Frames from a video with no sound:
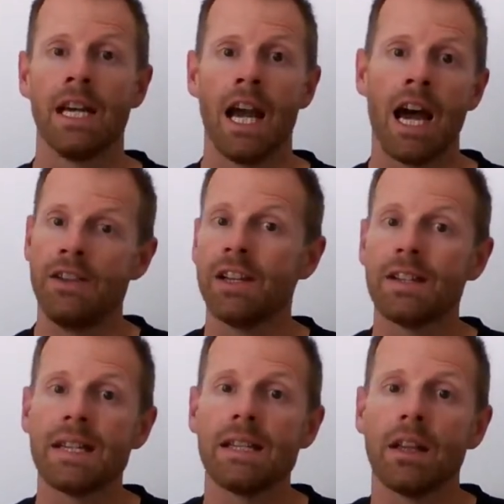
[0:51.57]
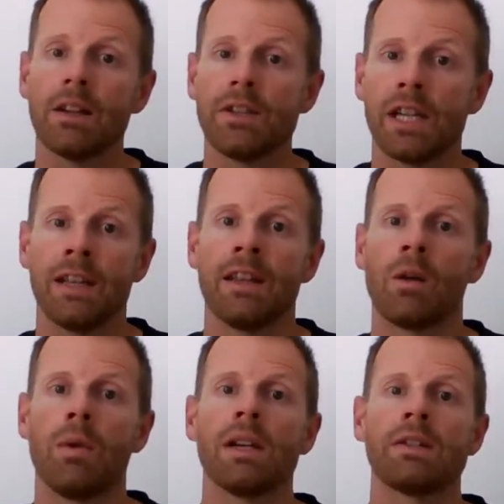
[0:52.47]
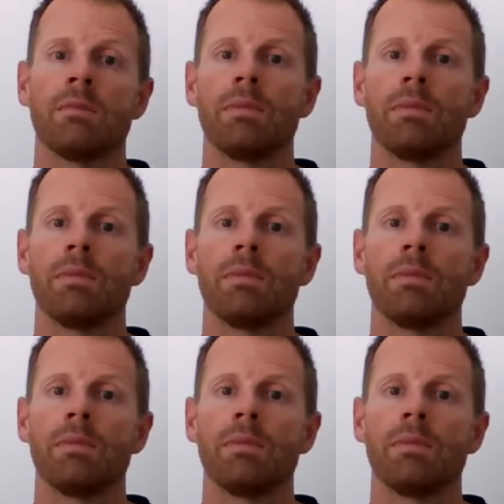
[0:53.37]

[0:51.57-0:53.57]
And you can see the logic in the question,